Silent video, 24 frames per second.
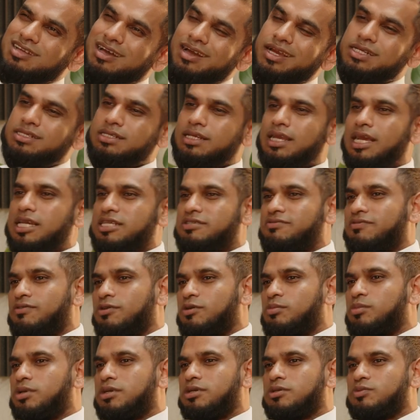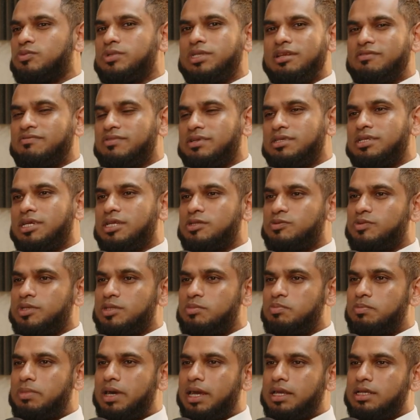tight cash flow because we never dealt
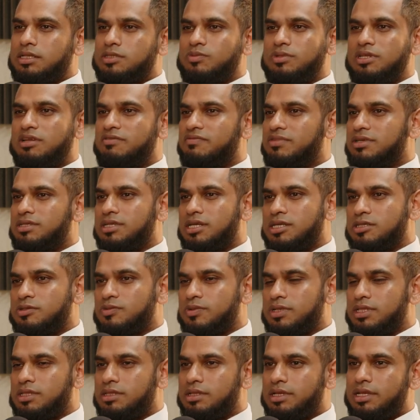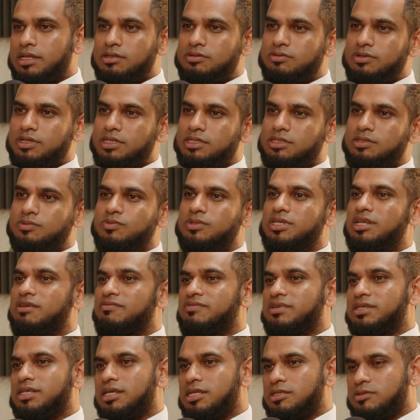with banks, we never dealt with interest, we
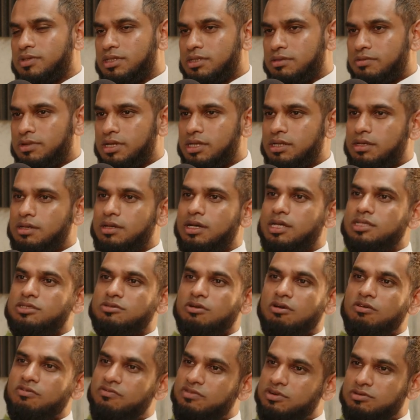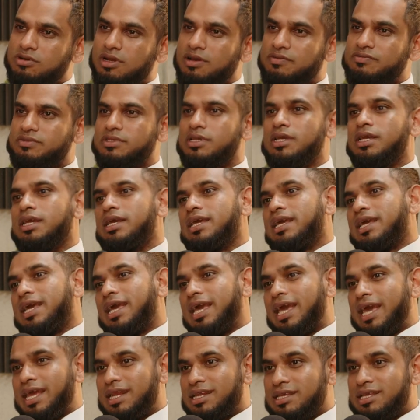never dealt with credit cards, overdrafts,
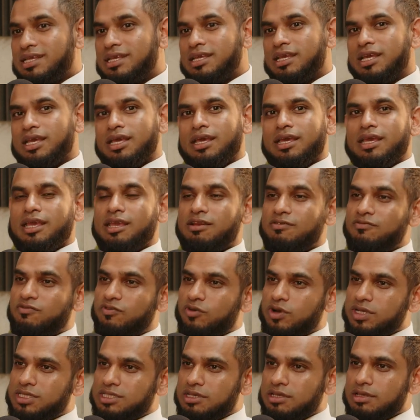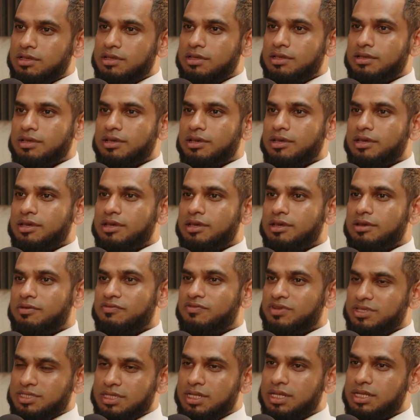any invoicing uh,
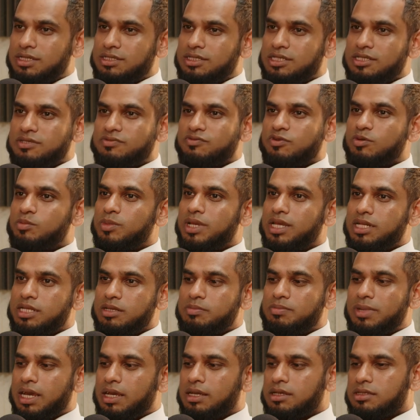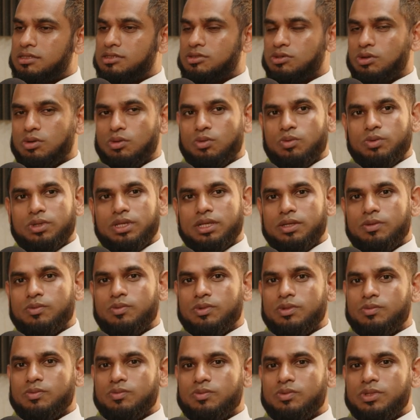facilities from any bank. So we,
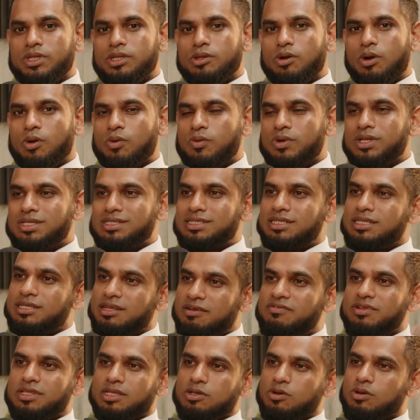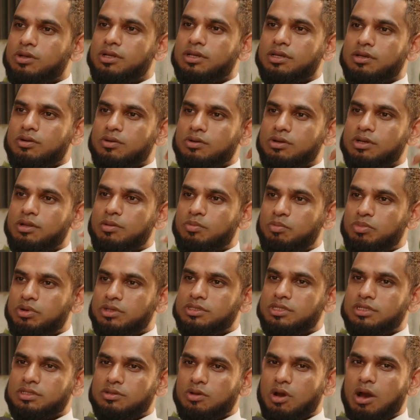we we always did everything on a on a
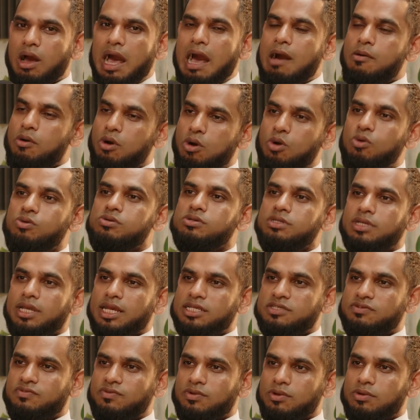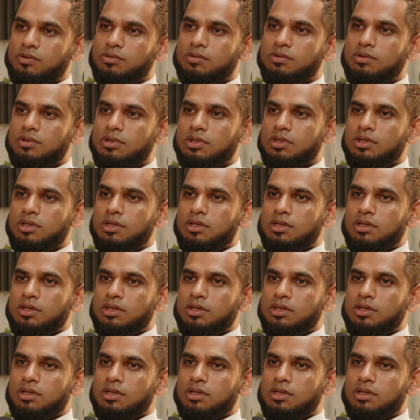posit our own cash flow.